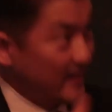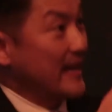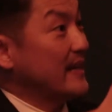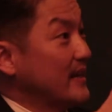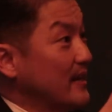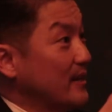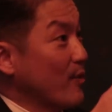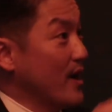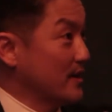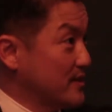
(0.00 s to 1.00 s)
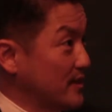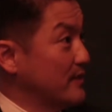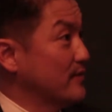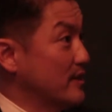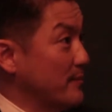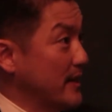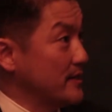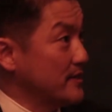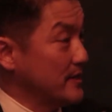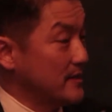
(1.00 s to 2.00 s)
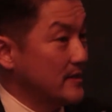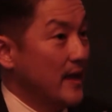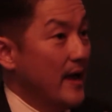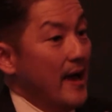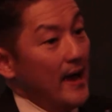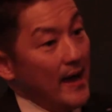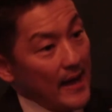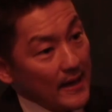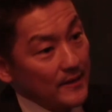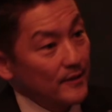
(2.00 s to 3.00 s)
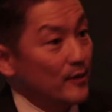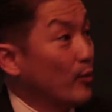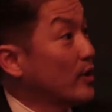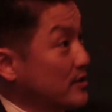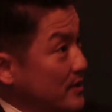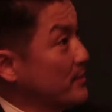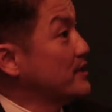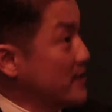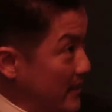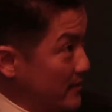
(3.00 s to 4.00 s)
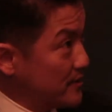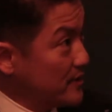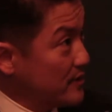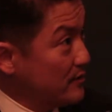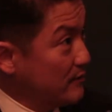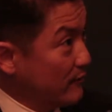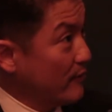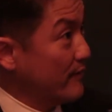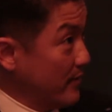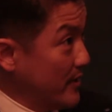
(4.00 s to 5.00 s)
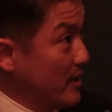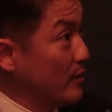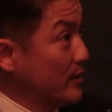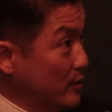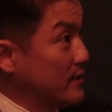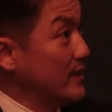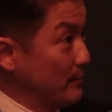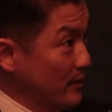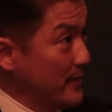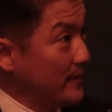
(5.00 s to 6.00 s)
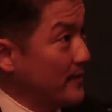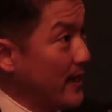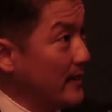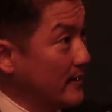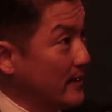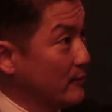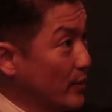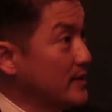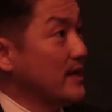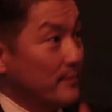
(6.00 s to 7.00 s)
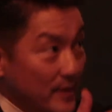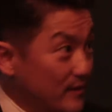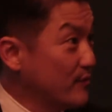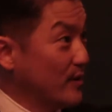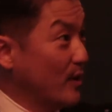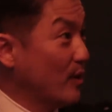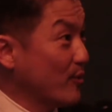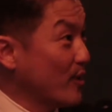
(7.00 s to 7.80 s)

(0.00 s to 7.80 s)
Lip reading: getting products delivered to patients, and what are some of the challenges for Vireo and you to implement that, and what does that mean for the whole